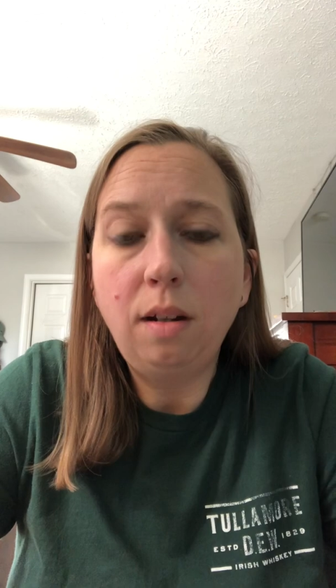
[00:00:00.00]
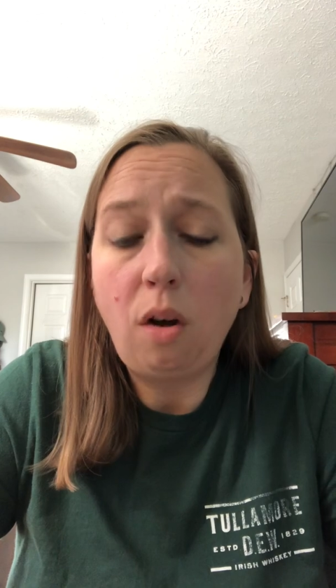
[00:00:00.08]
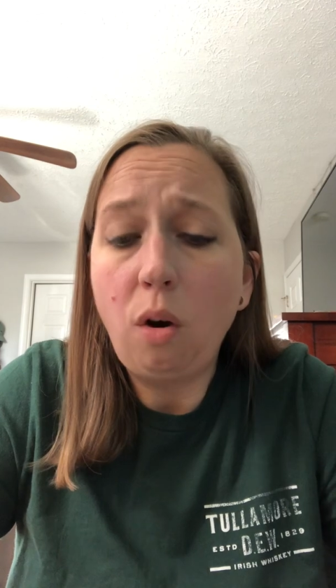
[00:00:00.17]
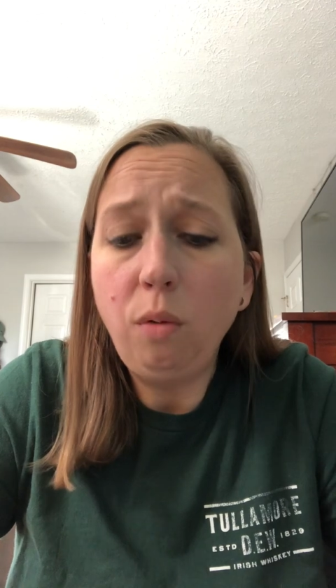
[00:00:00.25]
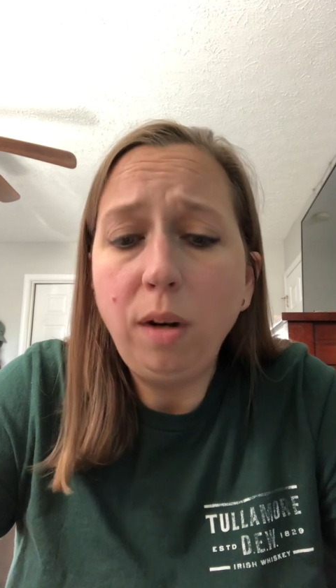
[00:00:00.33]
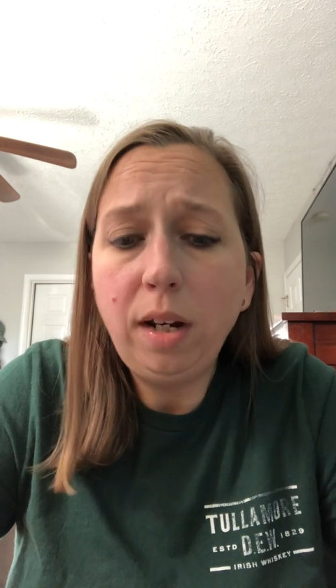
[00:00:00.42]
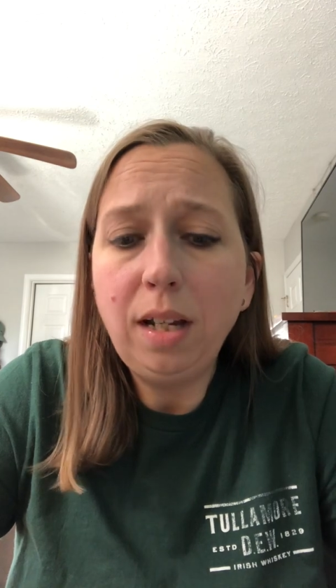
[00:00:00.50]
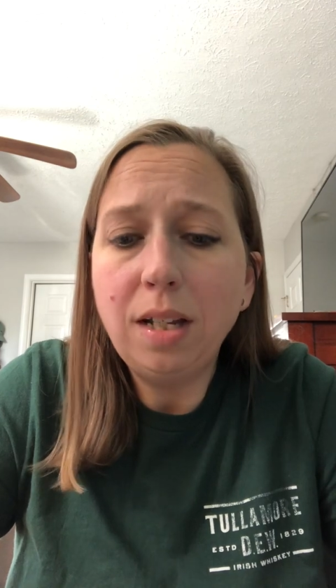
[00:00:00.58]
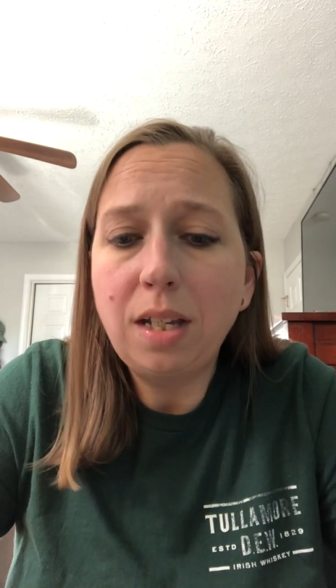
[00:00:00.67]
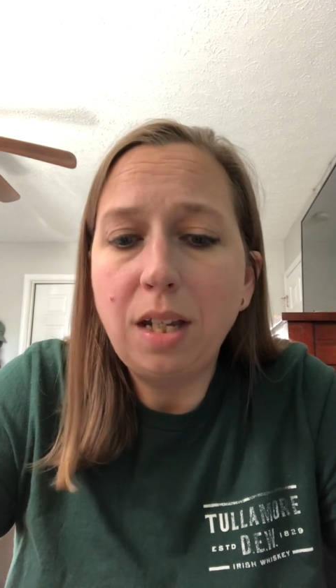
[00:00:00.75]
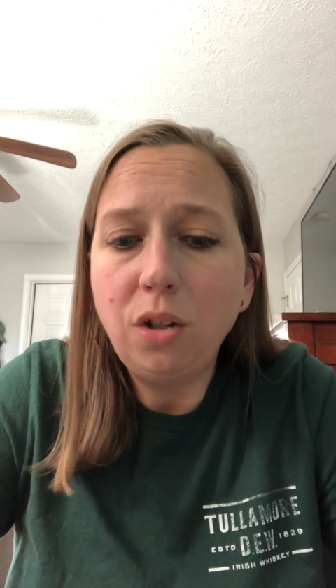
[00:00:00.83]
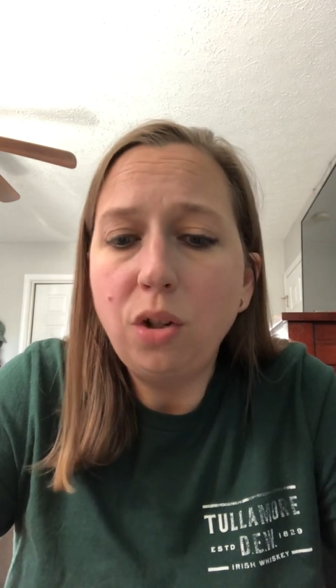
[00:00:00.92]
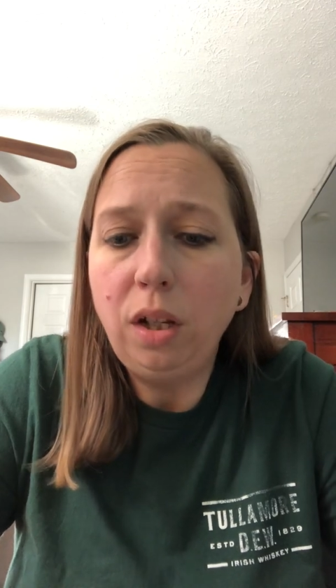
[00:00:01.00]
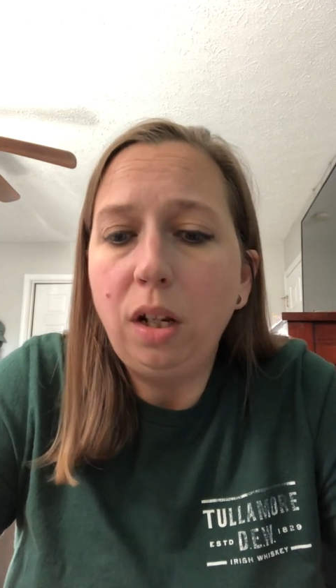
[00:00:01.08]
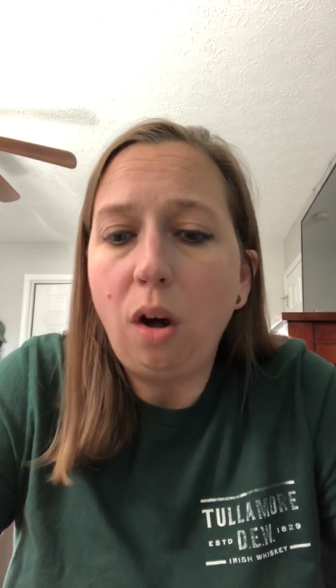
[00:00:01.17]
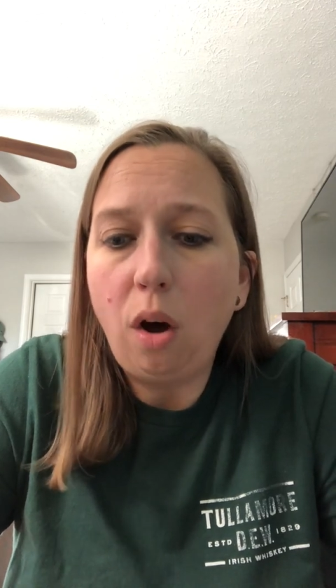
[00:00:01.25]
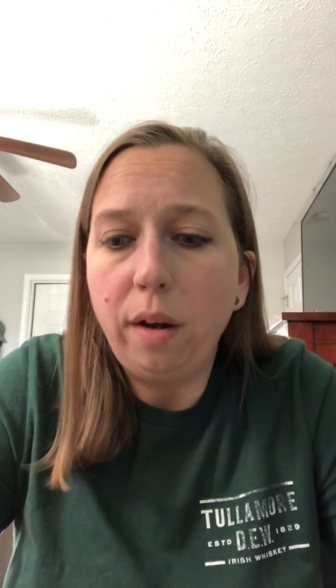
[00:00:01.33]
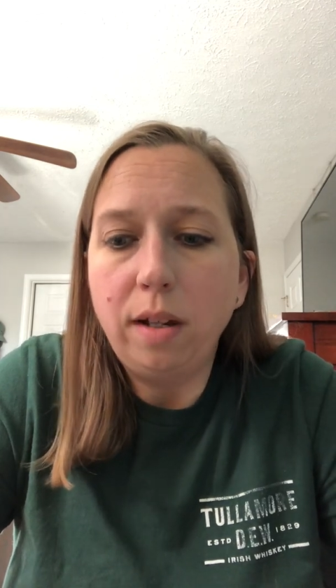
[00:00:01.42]
already essentially
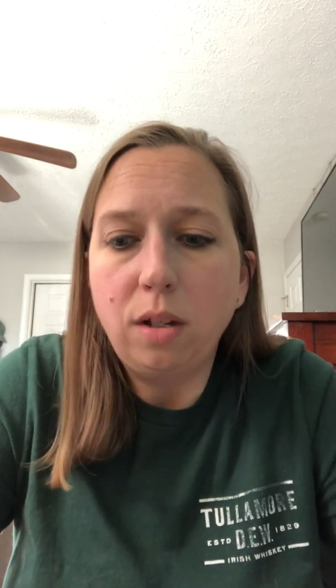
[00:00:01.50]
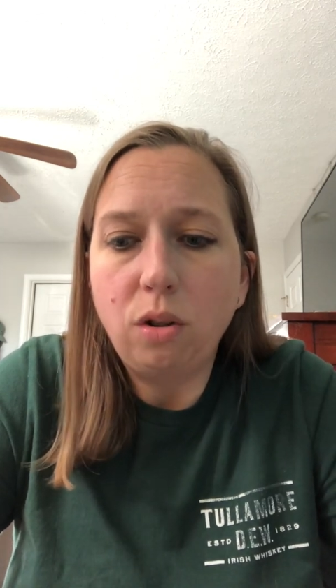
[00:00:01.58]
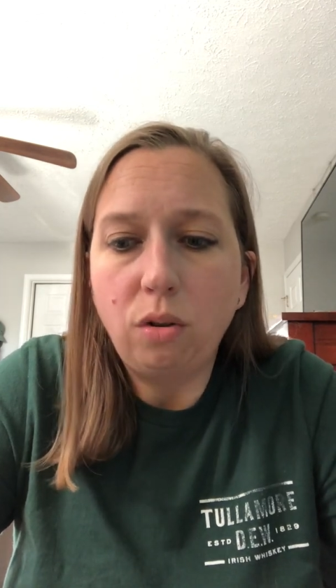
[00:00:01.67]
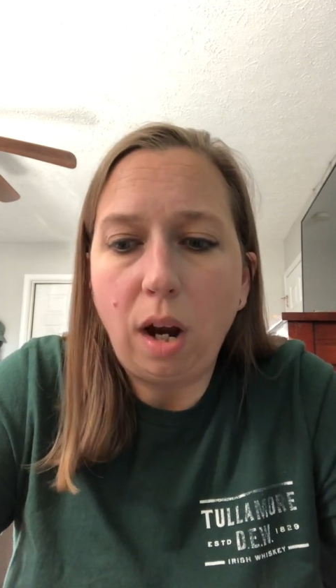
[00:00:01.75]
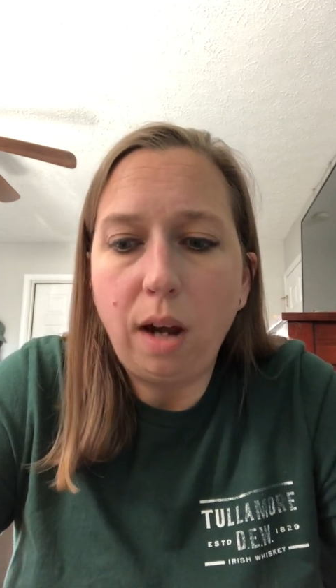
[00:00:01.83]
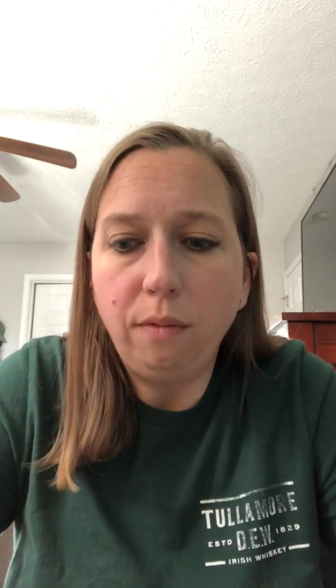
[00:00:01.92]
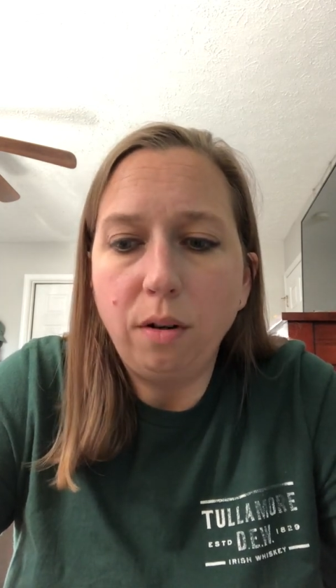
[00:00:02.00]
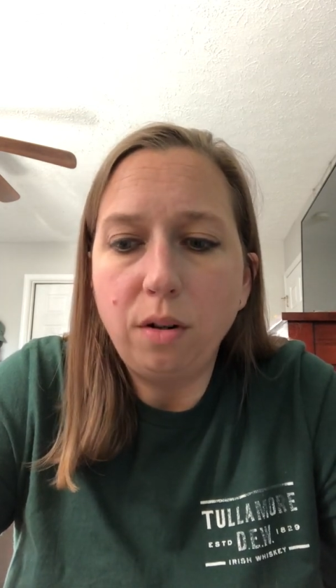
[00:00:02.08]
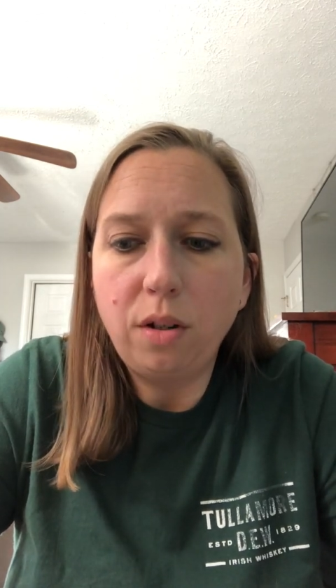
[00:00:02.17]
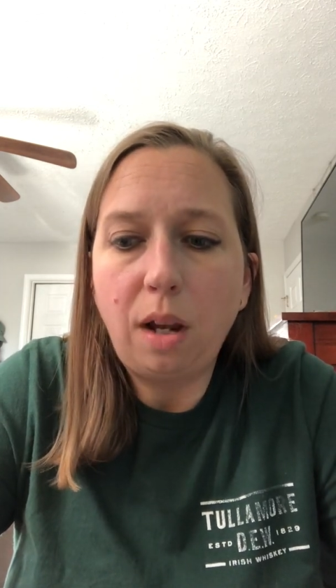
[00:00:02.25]
audits drivers,